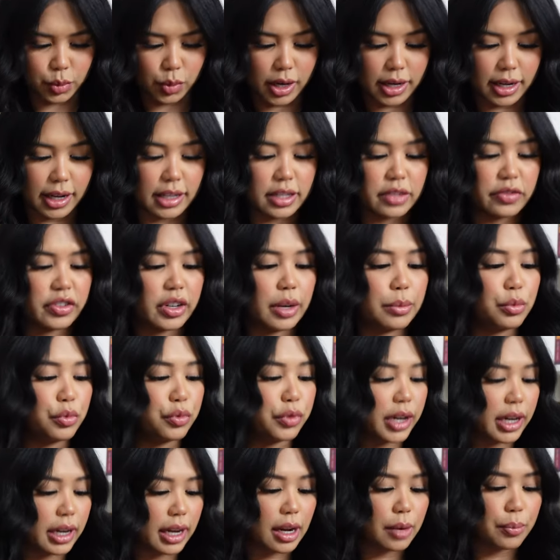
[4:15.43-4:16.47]
one is from
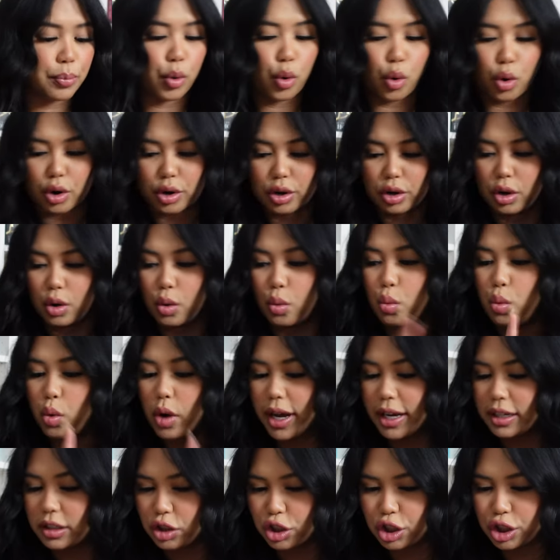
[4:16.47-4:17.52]
Reading Portal,
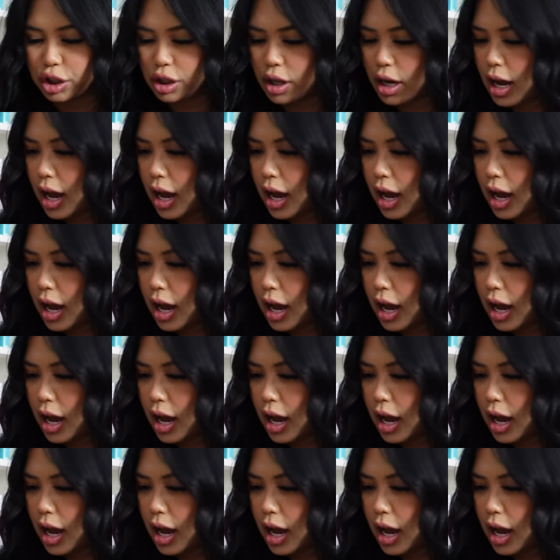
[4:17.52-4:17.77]
which